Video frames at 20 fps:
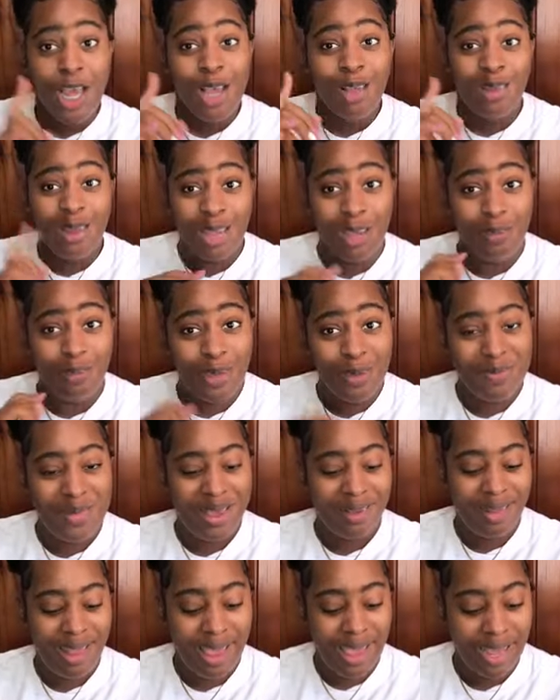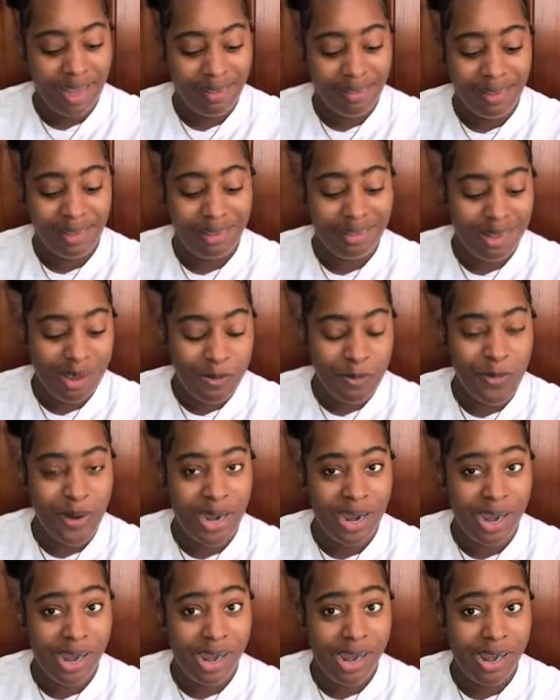So if he makes an X
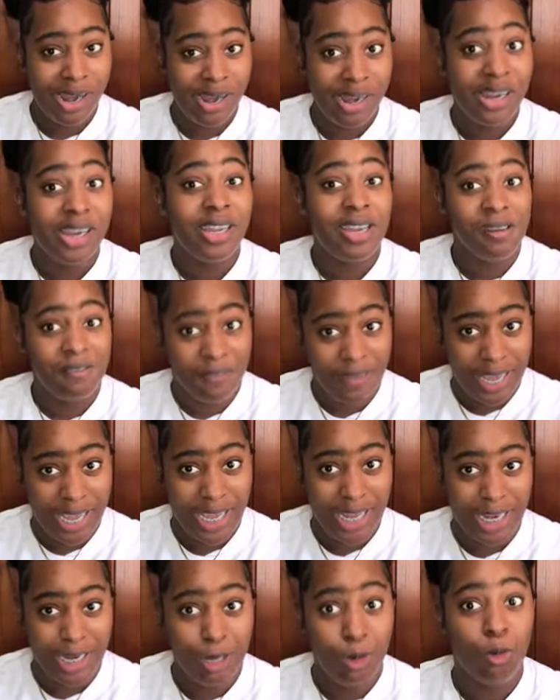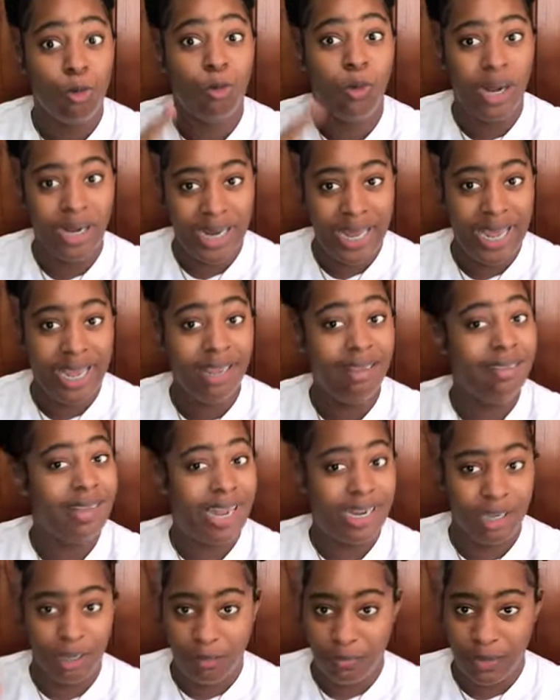somewhere, you fail. 1 X
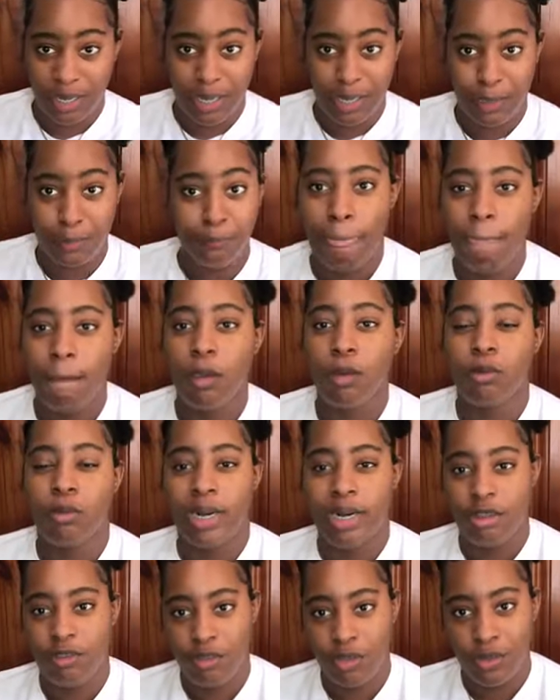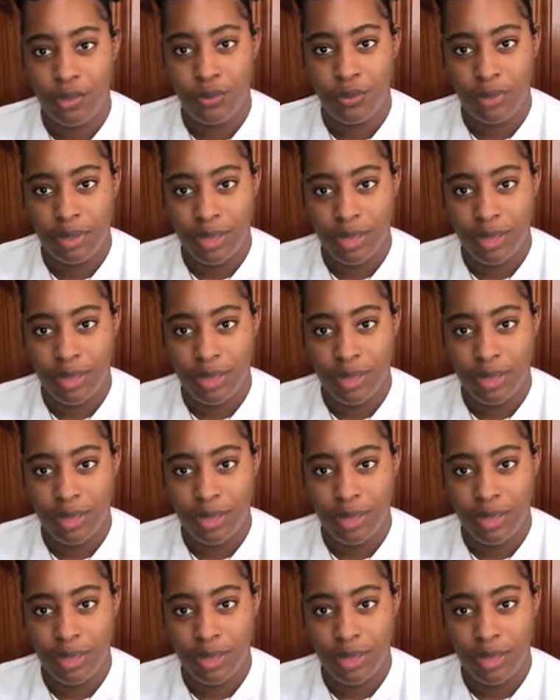and you fail. Once you do